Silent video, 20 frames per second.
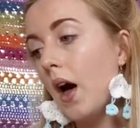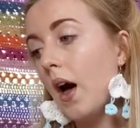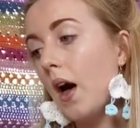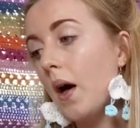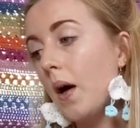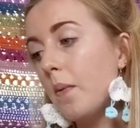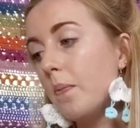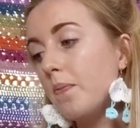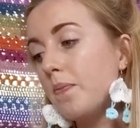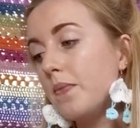
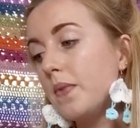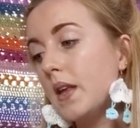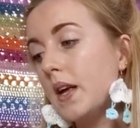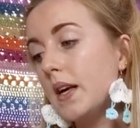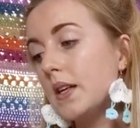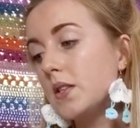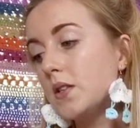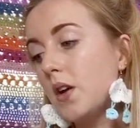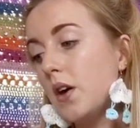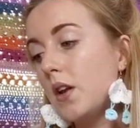Um,
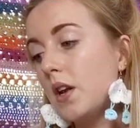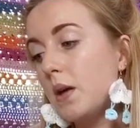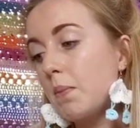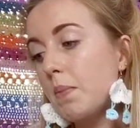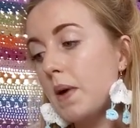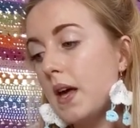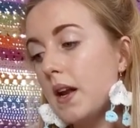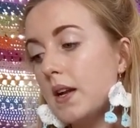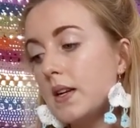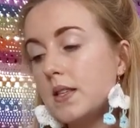it's only
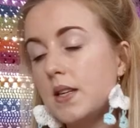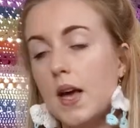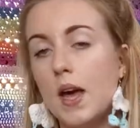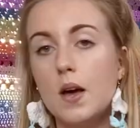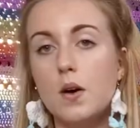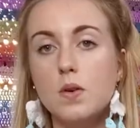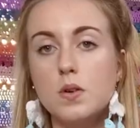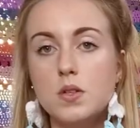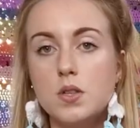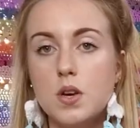been a
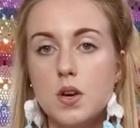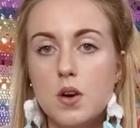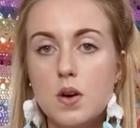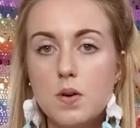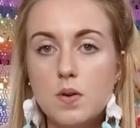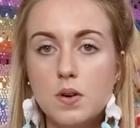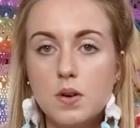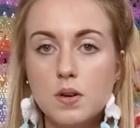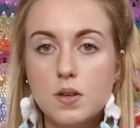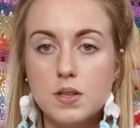day or
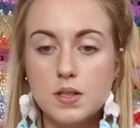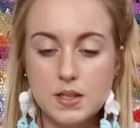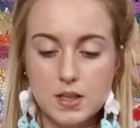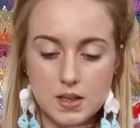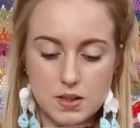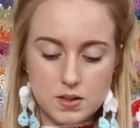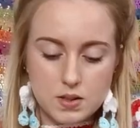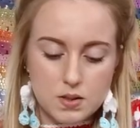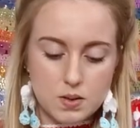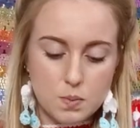two
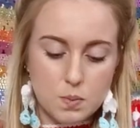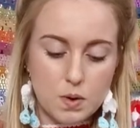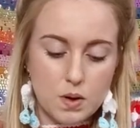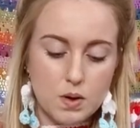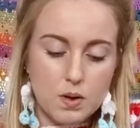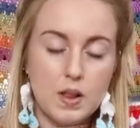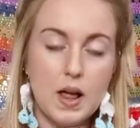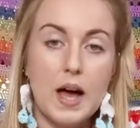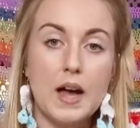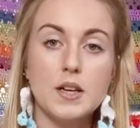since the
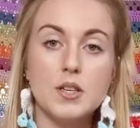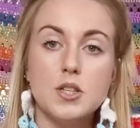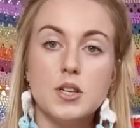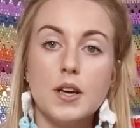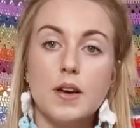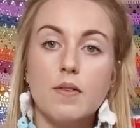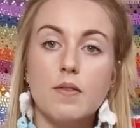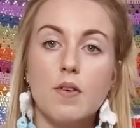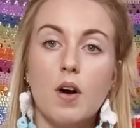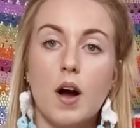wool
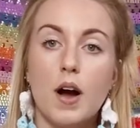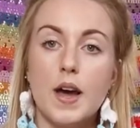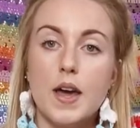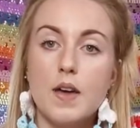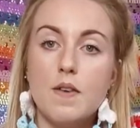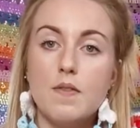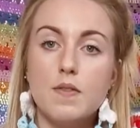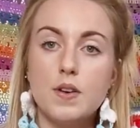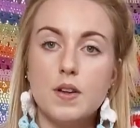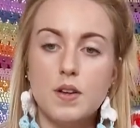actually
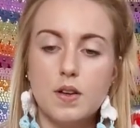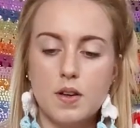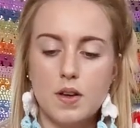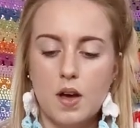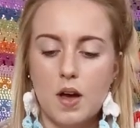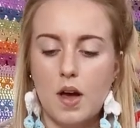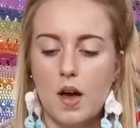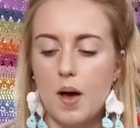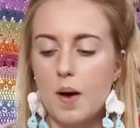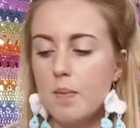arrived.
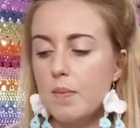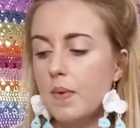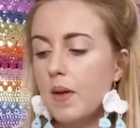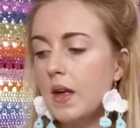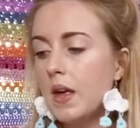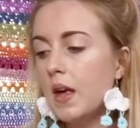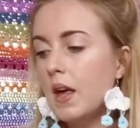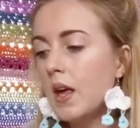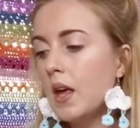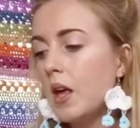
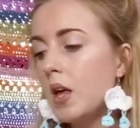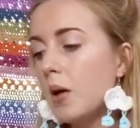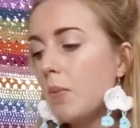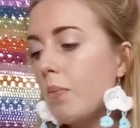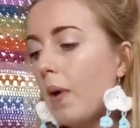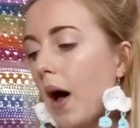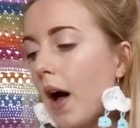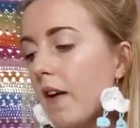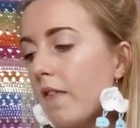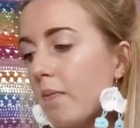Um,
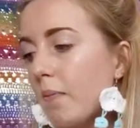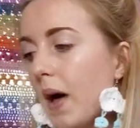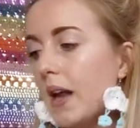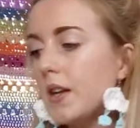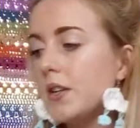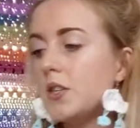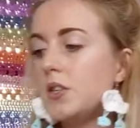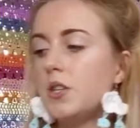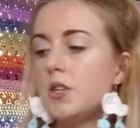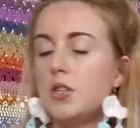but I've
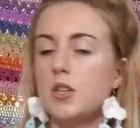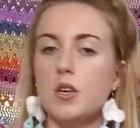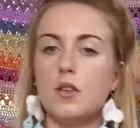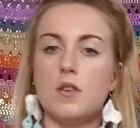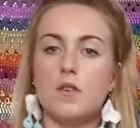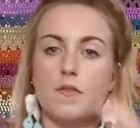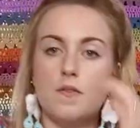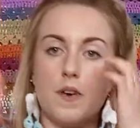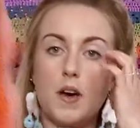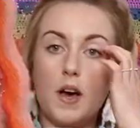managed to do
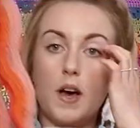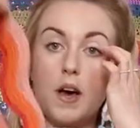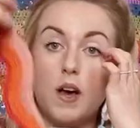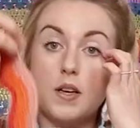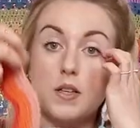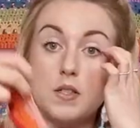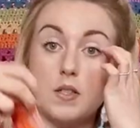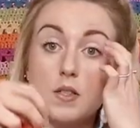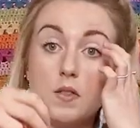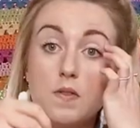the
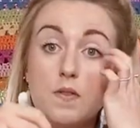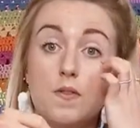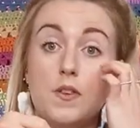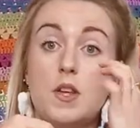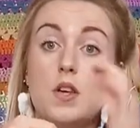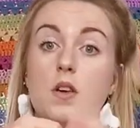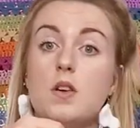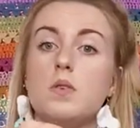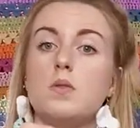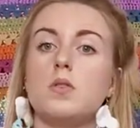first
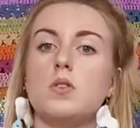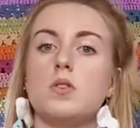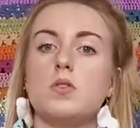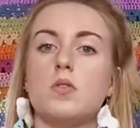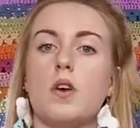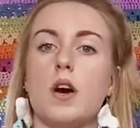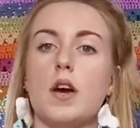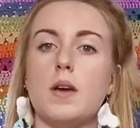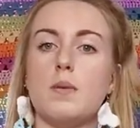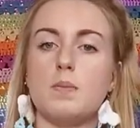few
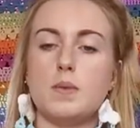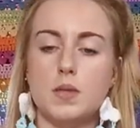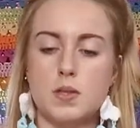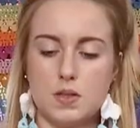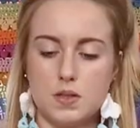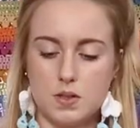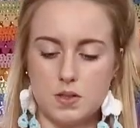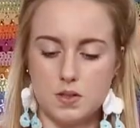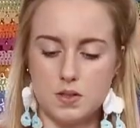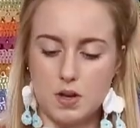
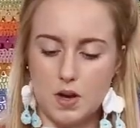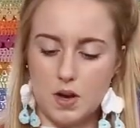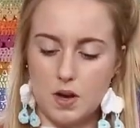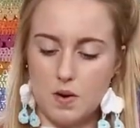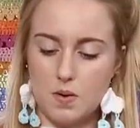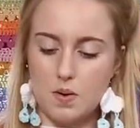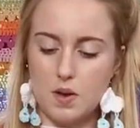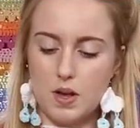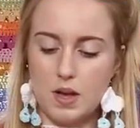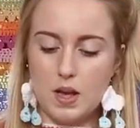stripes.
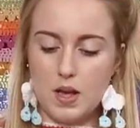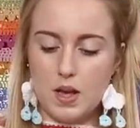So